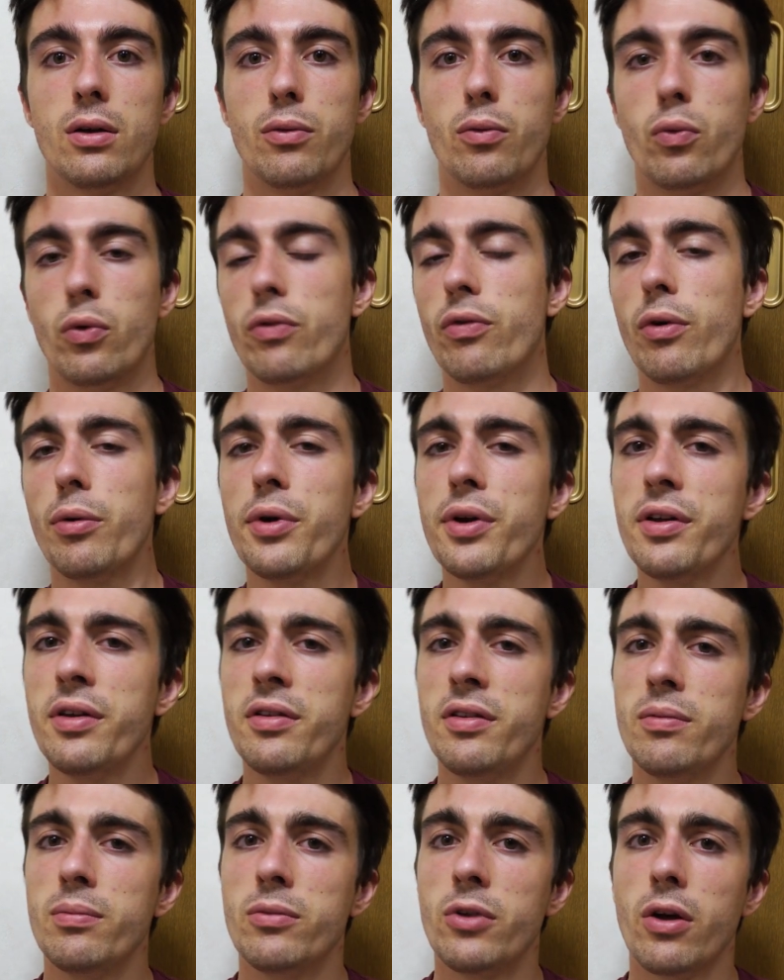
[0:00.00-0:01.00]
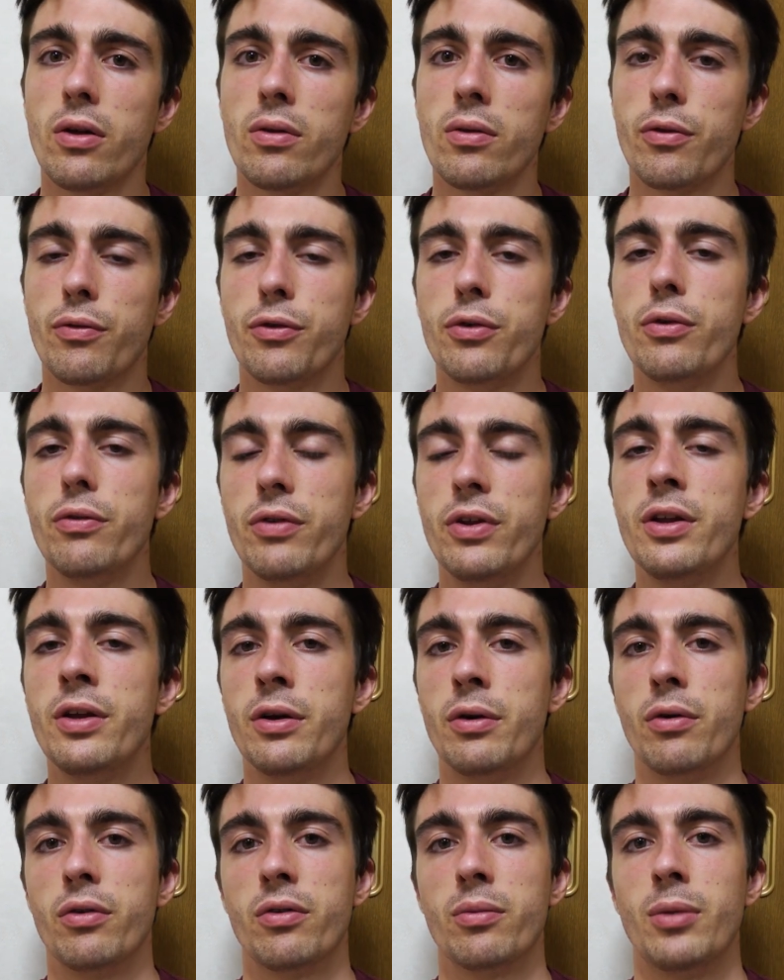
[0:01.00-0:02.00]
We've already done a few
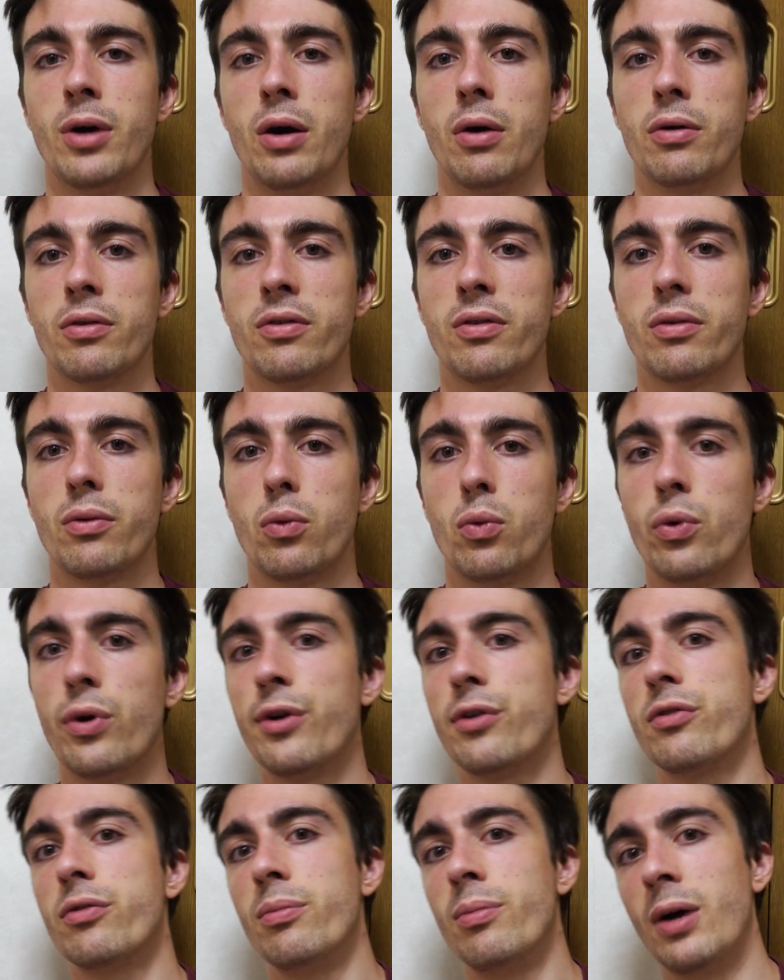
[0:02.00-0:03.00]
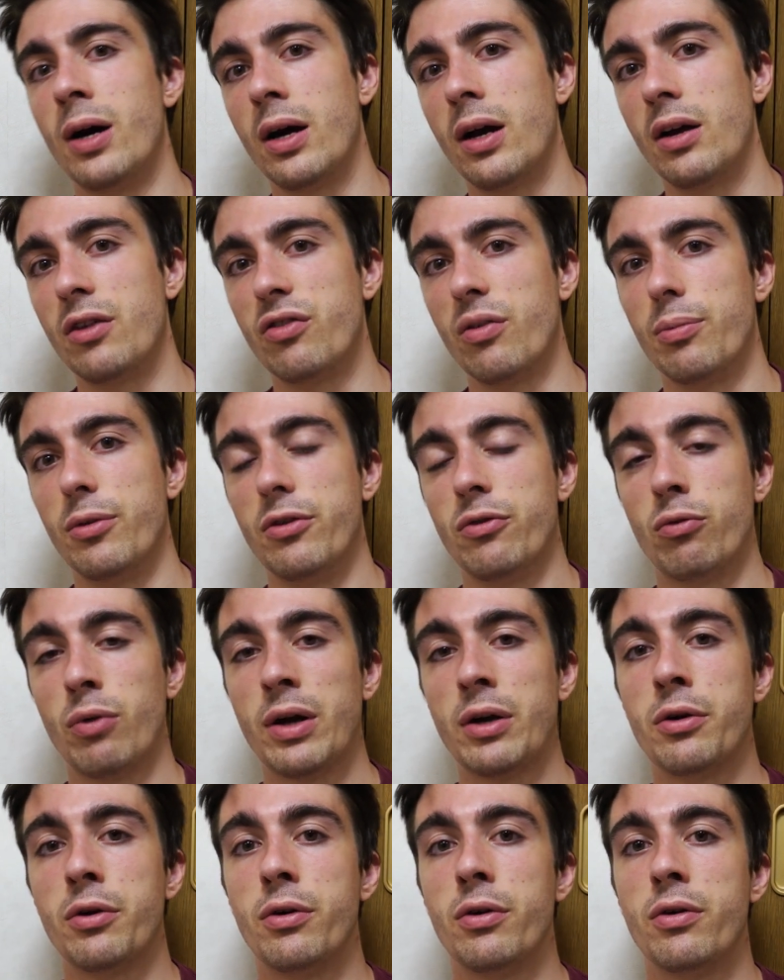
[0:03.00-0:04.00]
videos about where to buy Japanese
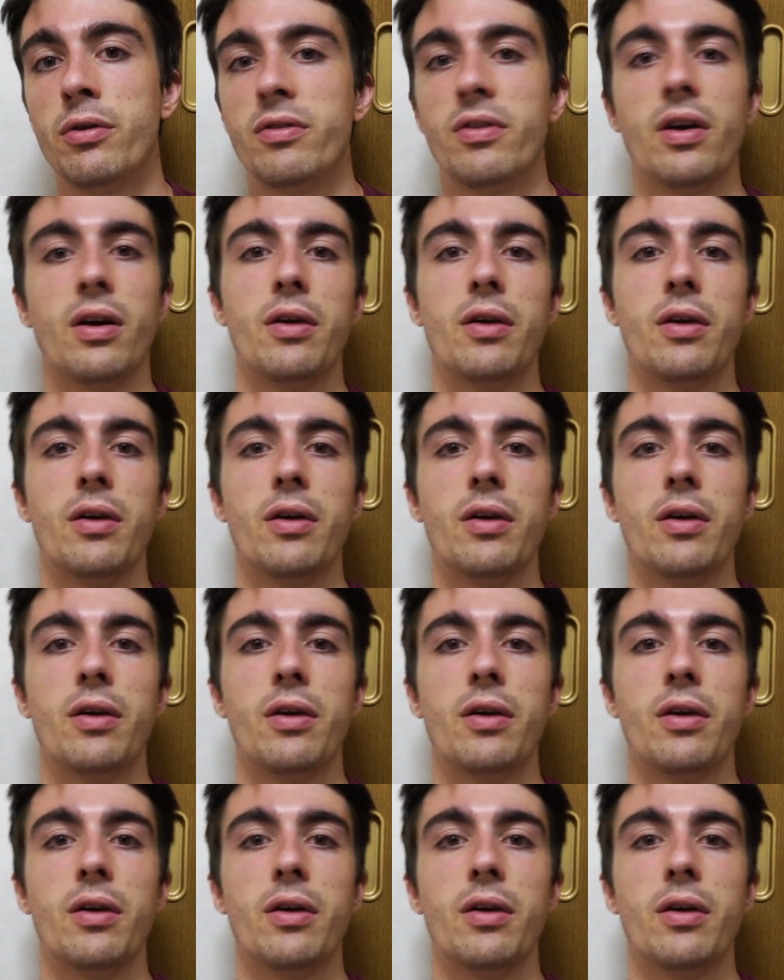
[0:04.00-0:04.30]
records.